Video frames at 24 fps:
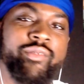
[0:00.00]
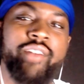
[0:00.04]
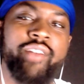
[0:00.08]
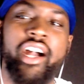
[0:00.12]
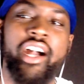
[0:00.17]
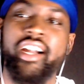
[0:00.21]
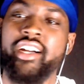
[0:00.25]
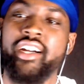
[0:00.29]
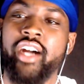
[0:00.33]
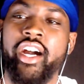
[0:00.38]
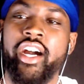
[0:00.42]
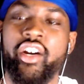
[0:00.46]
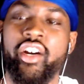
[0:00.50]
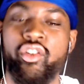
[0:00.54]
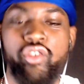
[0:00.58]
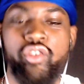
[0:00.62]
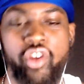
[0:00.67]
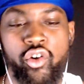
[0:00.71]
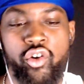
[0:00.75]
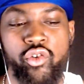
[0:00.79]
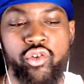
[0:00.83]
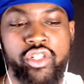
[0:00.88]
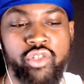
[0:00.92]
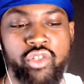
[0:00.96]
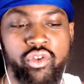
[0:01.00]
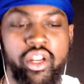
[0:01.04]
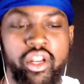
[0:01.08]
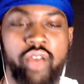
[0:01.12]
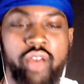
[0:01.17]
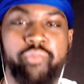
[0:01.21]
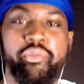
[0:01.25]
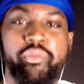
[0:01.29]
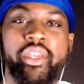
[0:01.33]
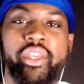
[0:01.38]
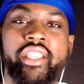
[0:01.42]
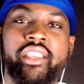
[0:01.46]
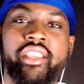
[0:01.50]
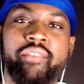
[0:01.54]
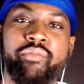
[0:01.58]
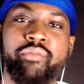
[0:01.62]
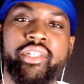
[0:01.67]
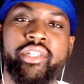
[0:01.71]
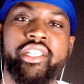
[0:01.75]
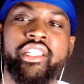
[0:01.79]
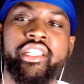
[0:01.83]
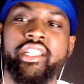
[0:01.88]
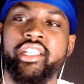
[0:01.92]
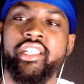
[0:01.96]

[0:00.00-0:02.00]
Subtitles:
I don't know which one I'm picking, but